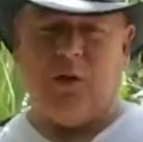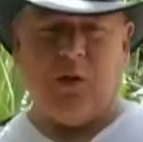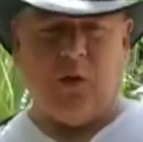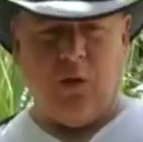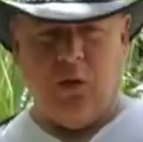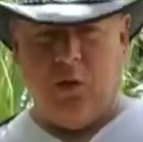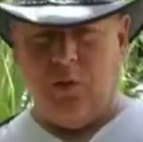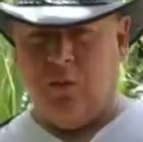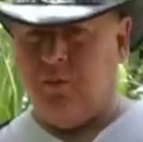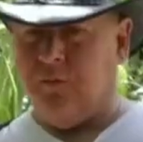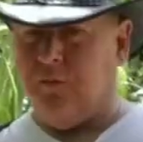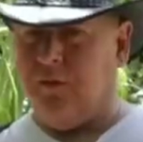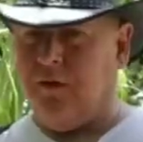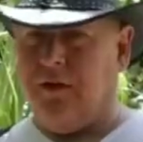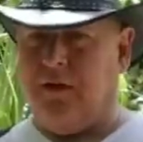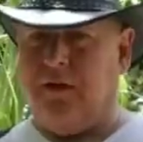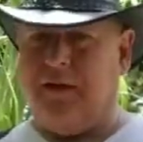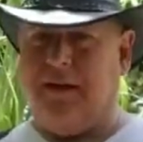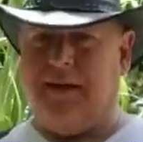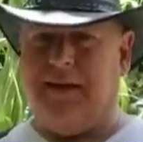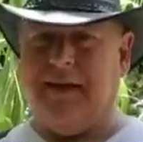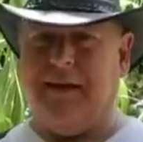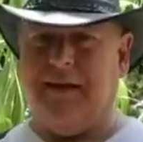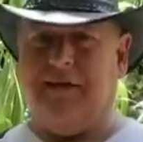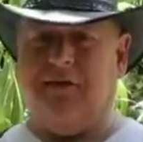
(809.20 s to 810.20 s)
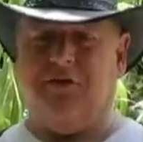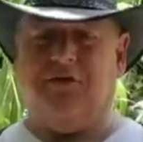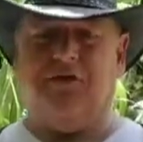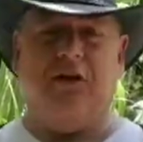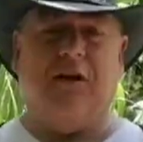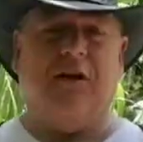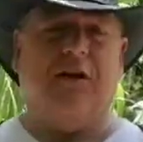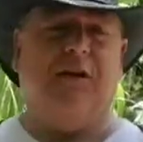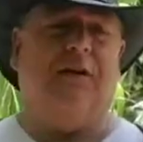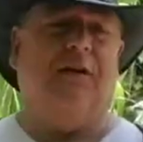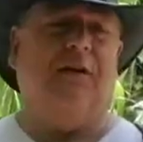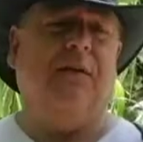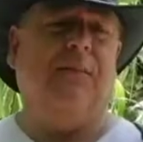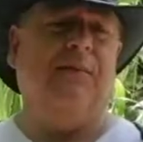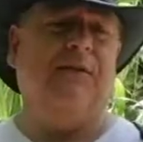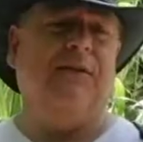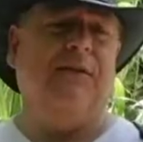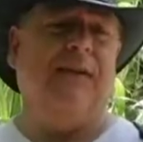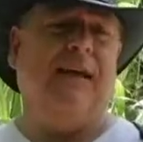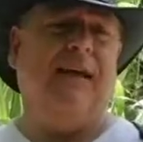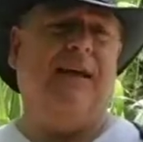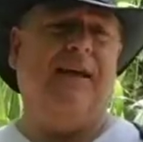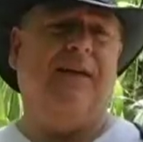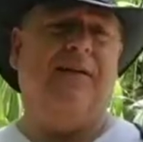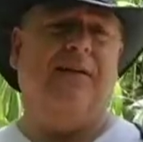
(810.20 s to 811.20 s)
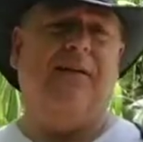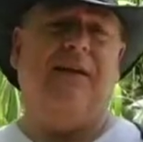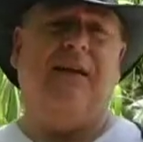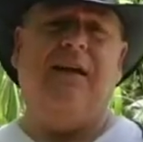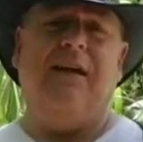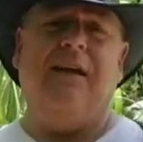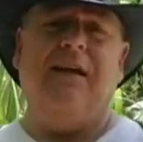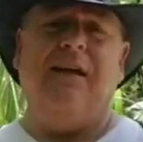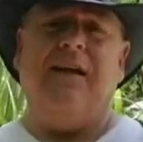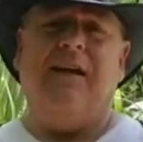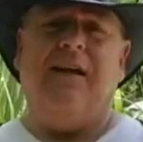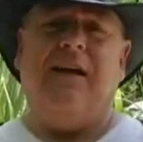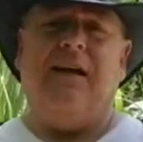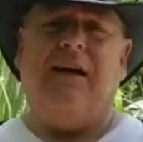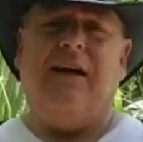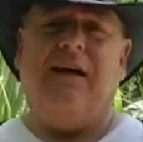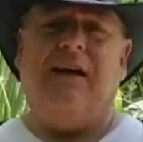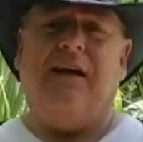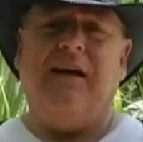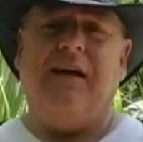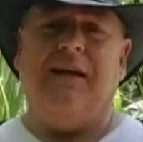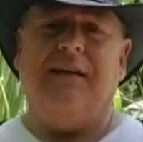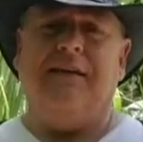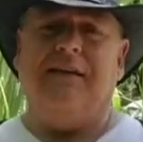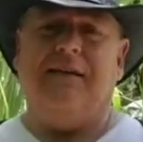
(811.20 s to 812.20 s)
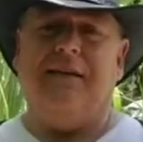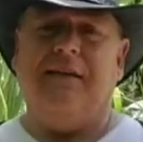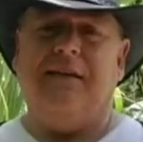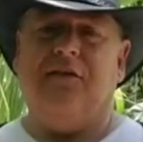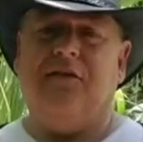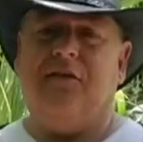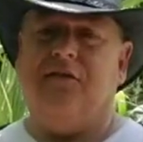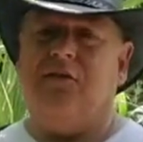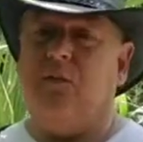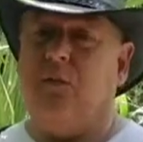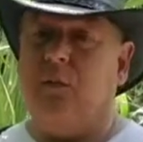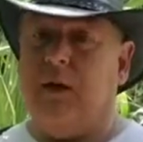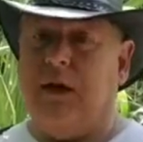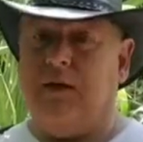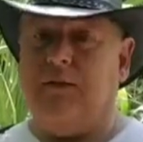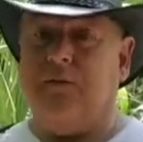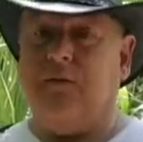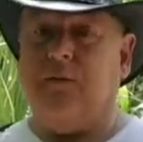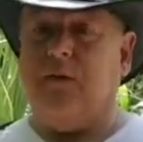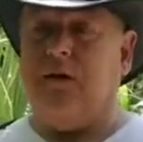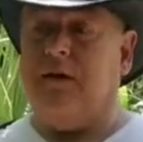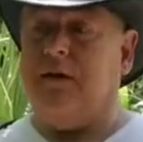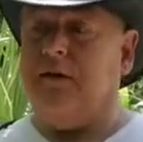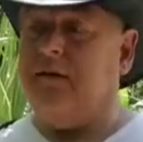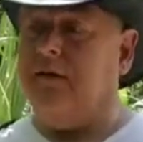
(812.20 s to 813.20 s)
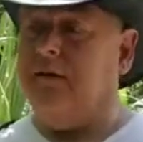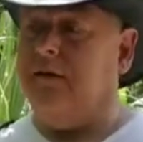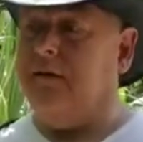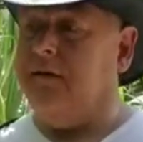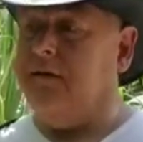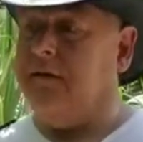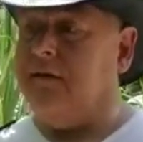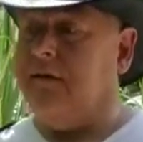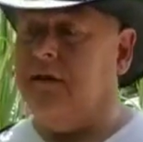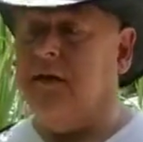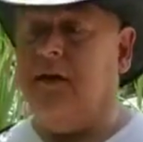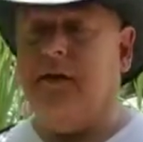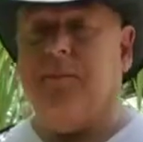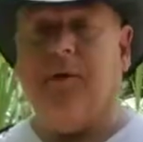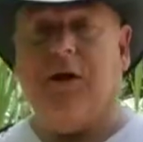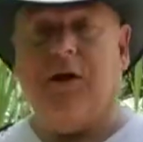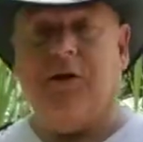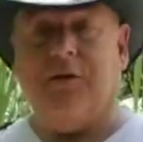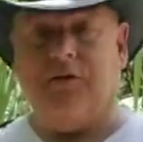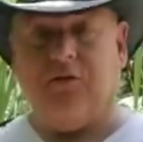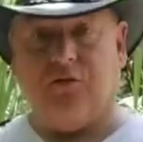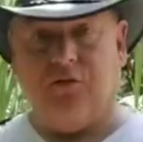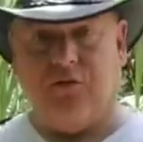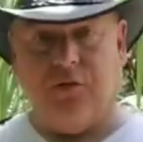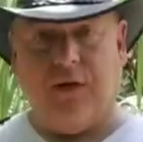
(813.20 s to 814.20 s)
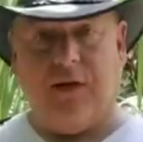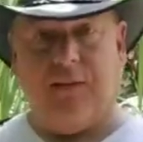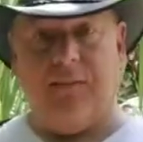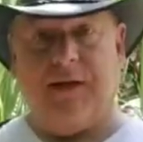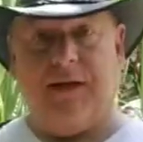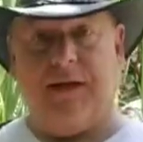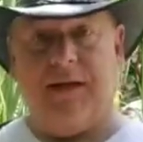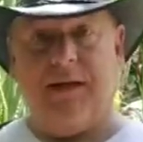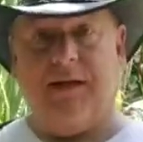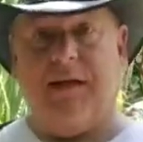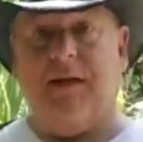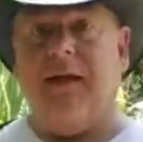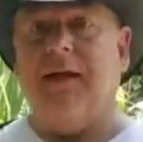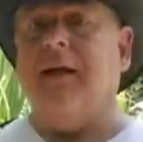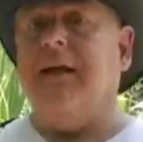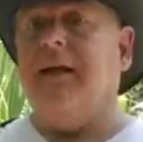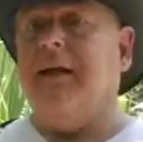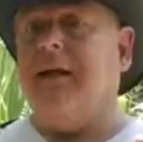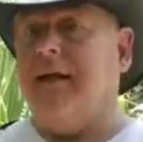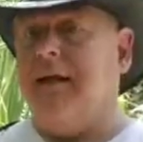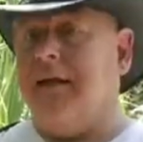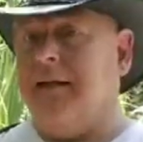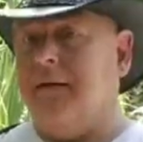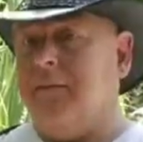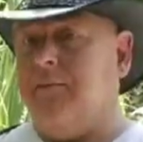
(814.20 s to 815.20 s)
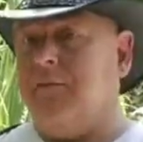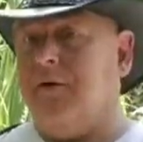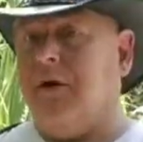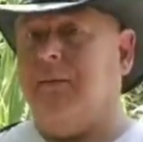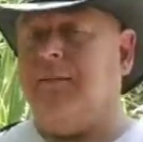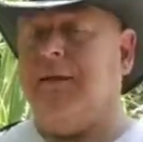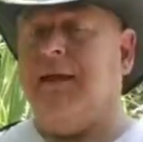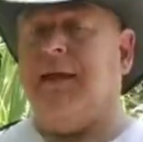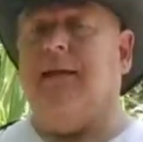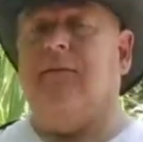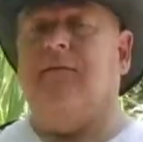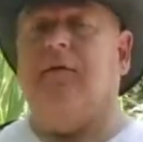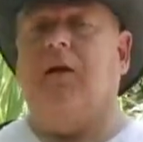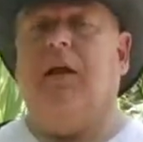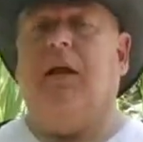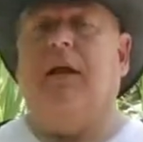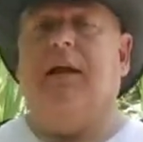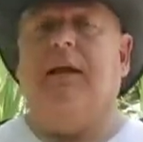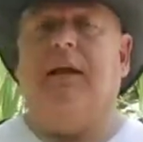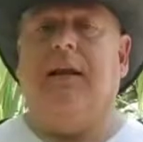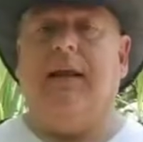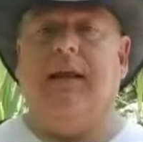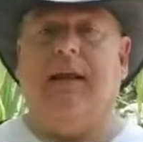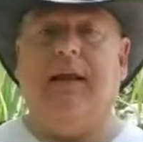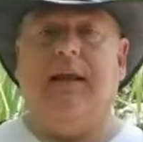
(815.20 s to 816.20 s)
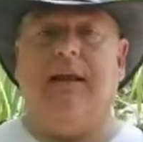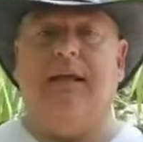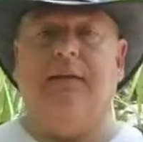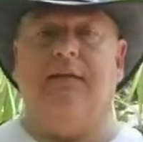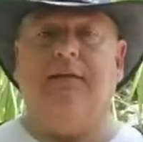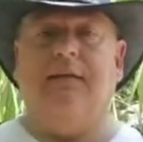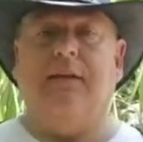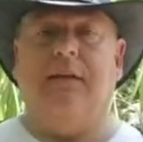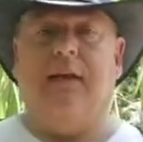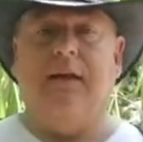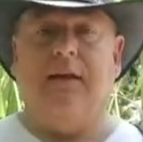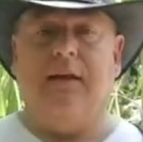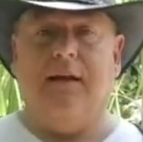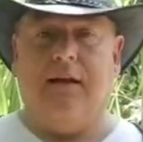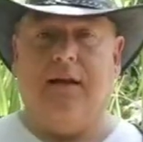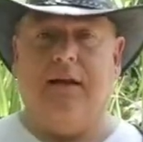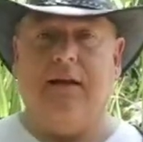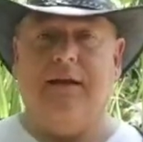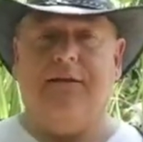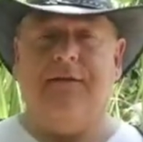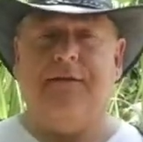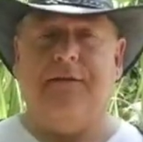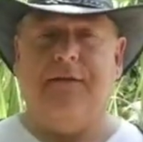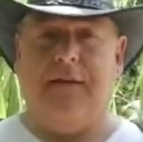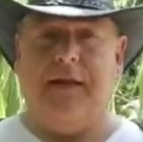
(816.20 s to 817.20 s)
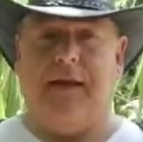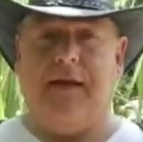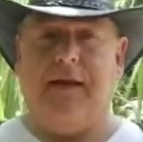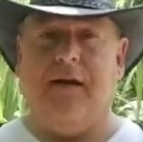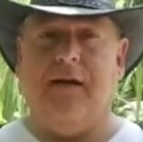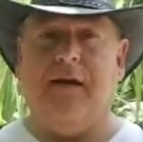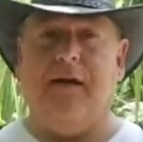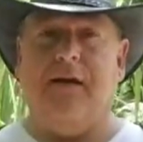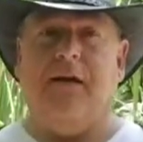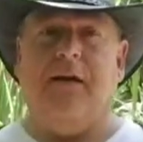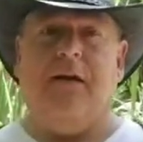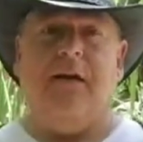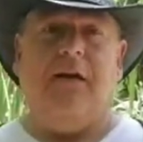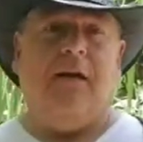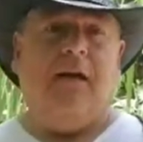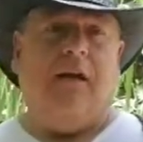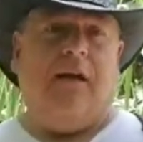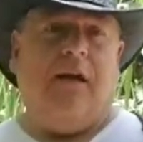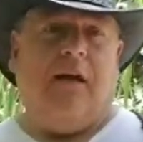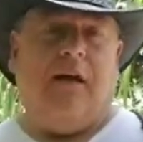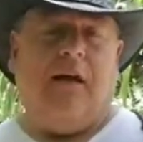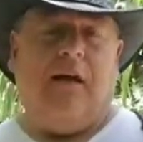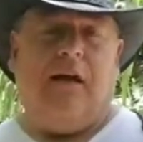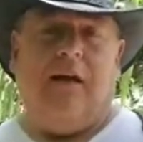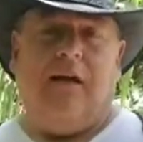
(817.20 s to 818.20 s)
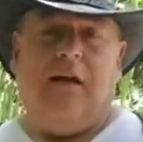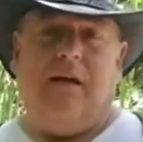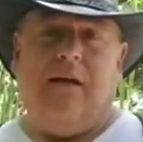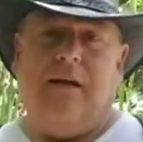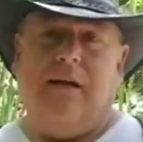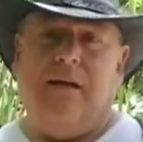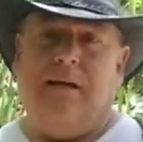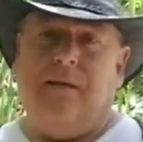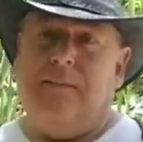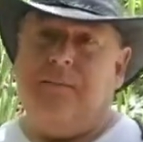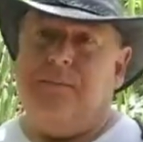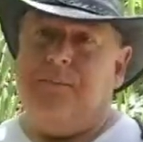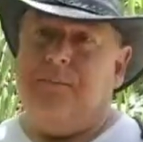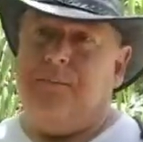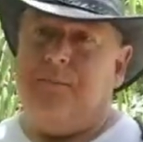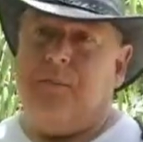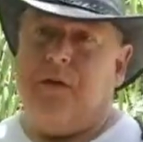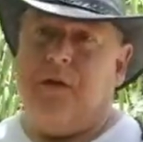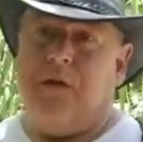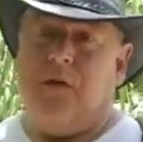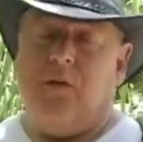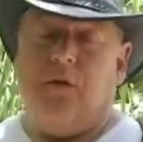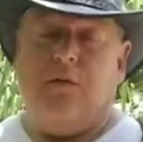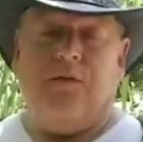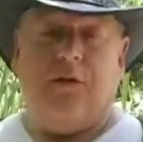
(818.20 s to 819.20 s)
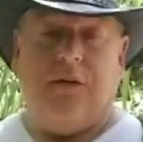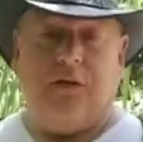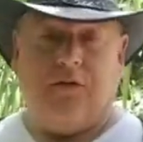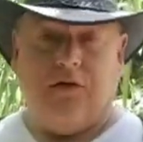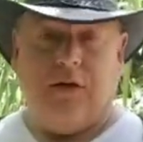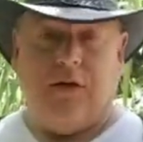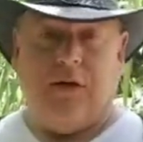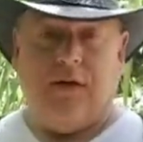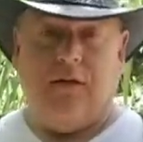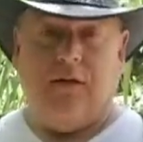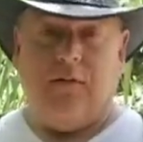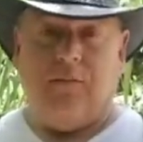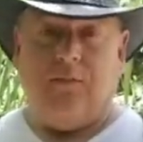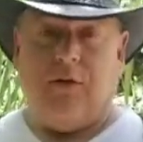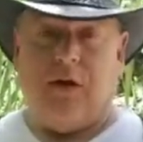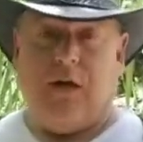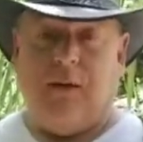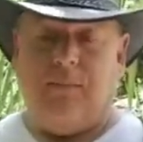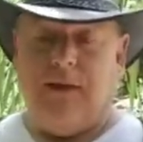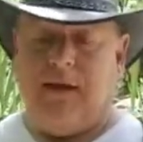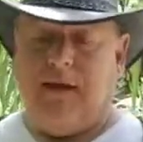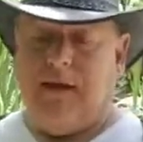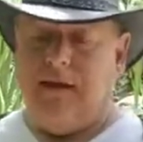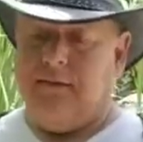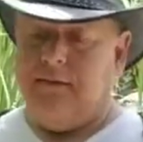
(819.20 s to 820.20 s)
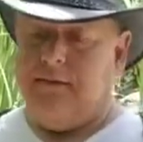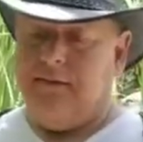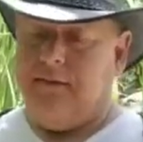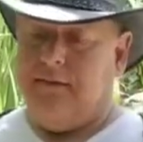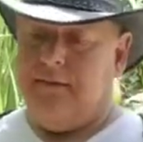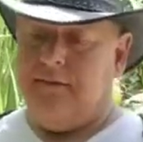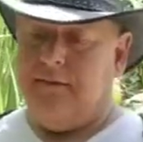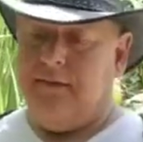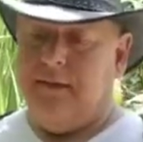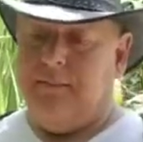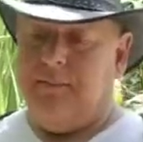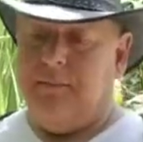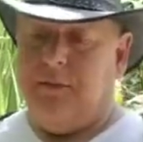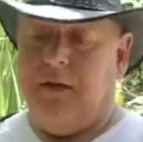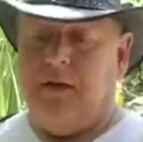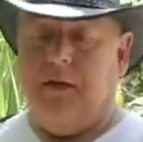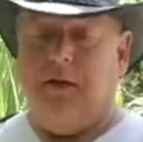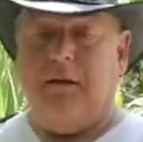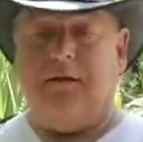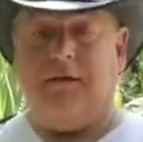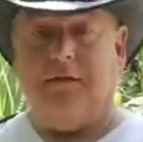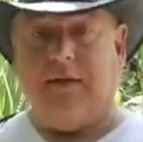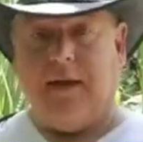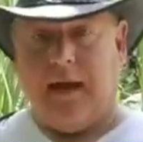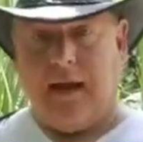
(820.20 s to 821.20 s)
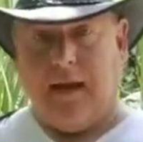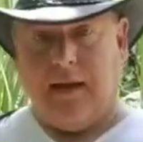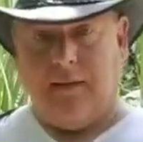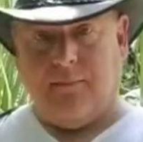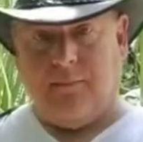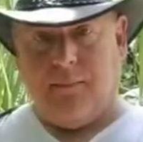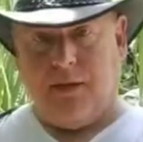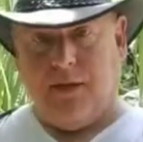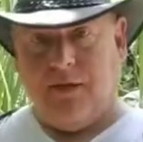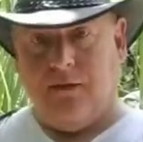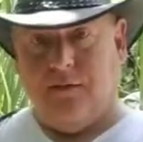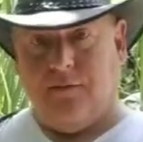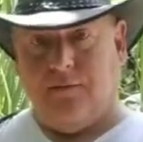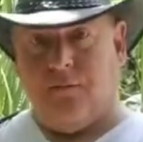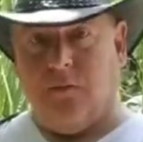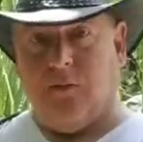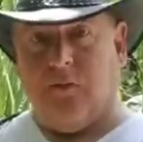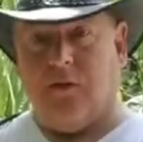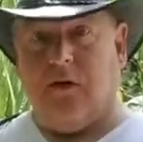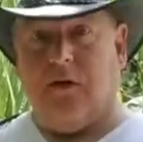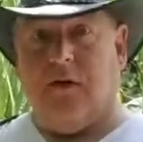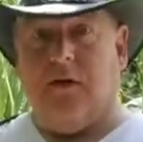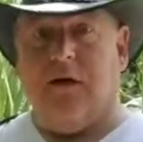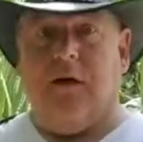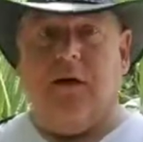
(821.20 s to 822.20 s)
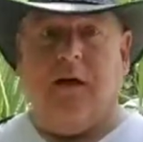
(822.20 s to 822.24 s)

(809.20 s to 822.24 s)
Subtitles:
Overall, again, a shock of thumbs down. I'd say just wait for it to come on streaming. It'll probably have a lot of legs, a lot of life there. You know, eventually it'll probably hit Disney Plus and be for,